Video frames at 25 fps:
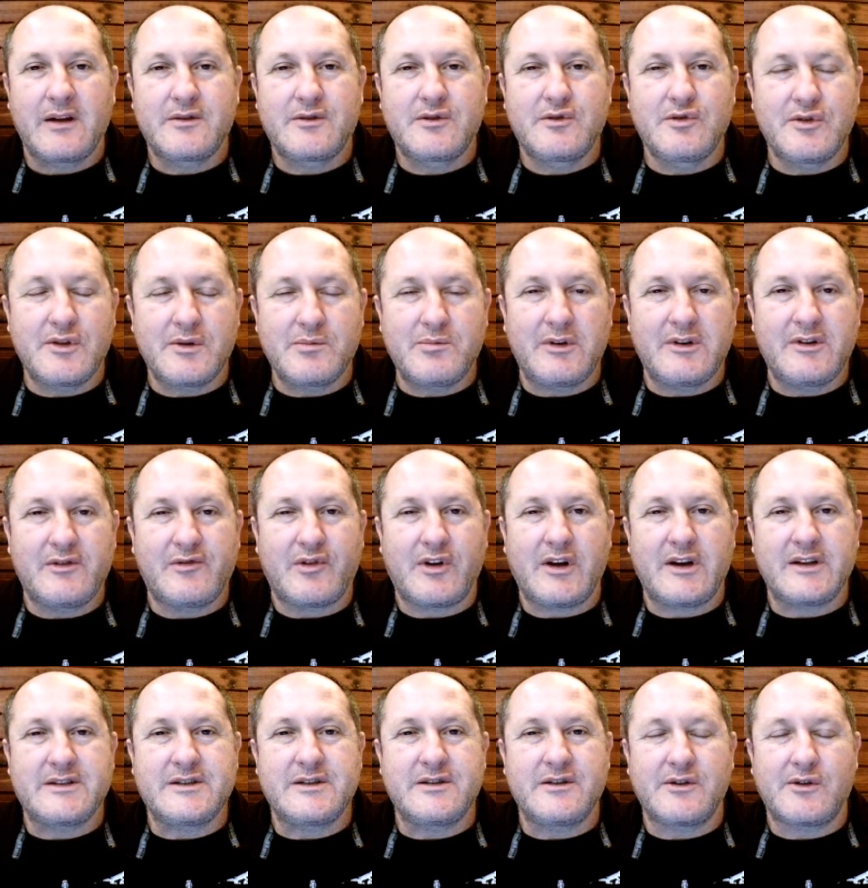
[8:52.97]
to the bill of
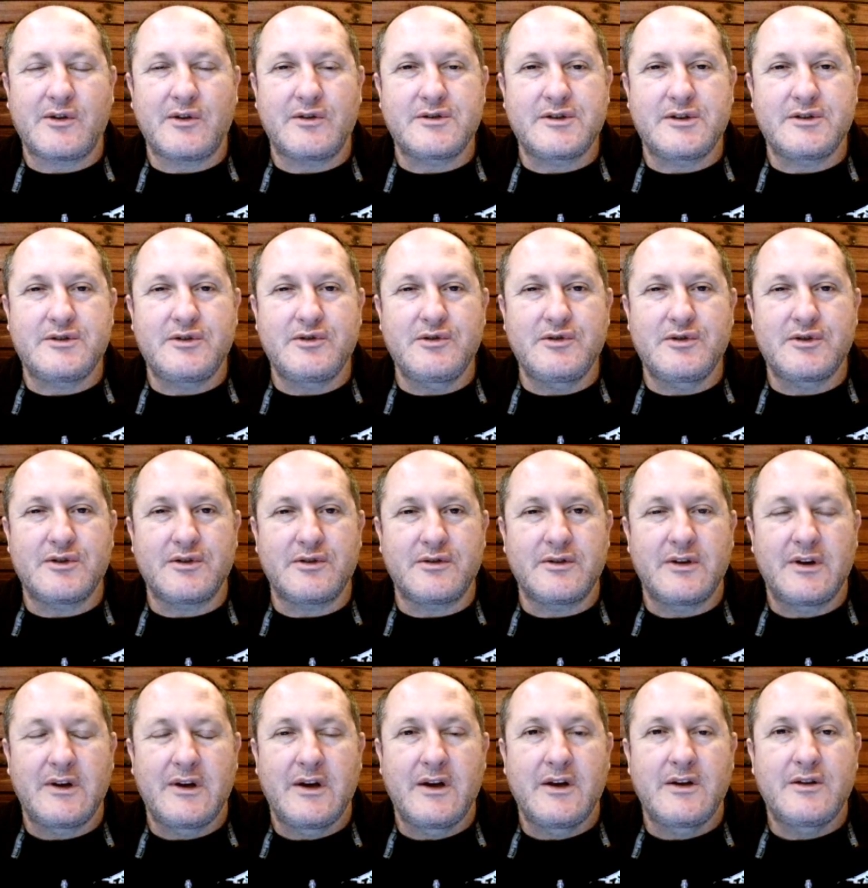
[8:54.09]
rights and the constitution
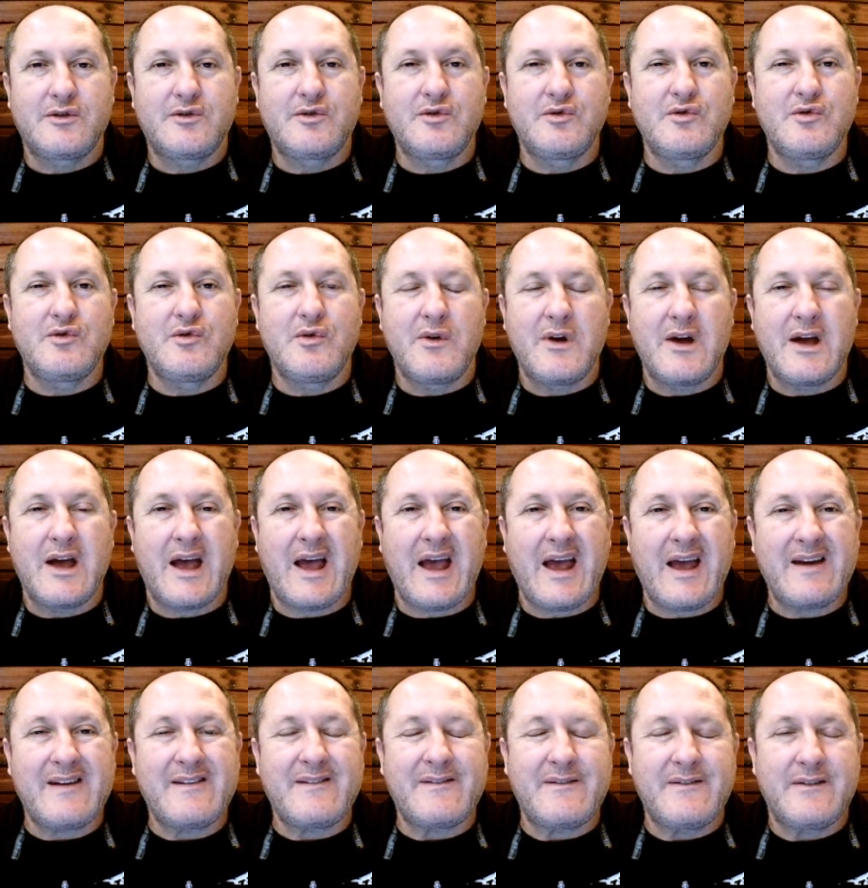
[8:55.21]
to
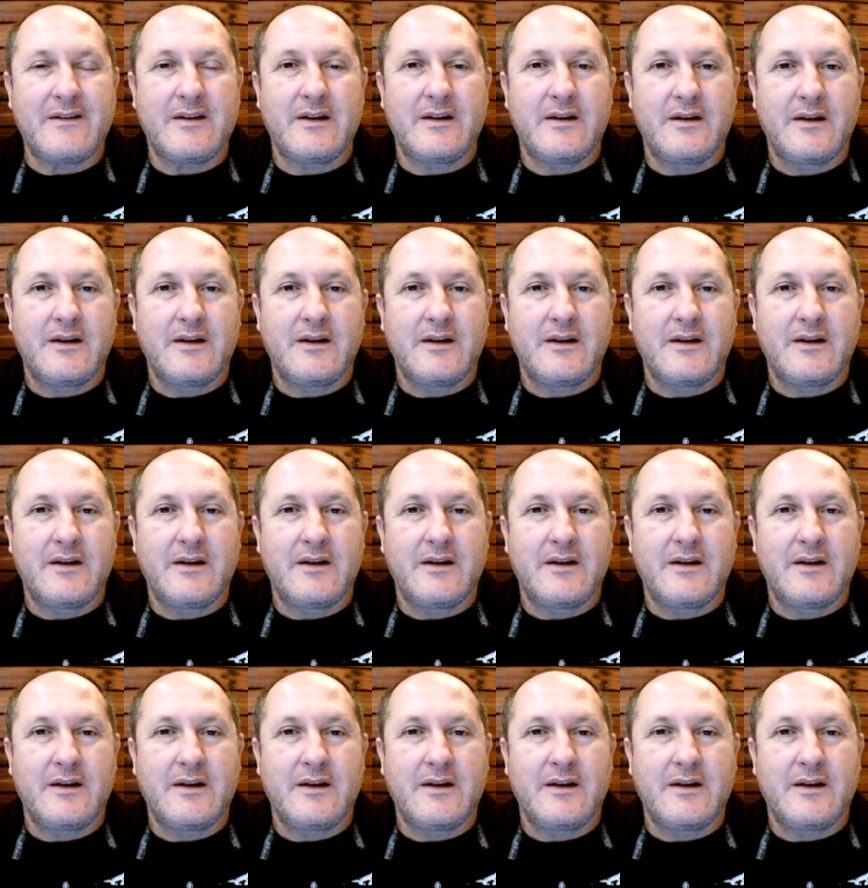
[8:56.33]
have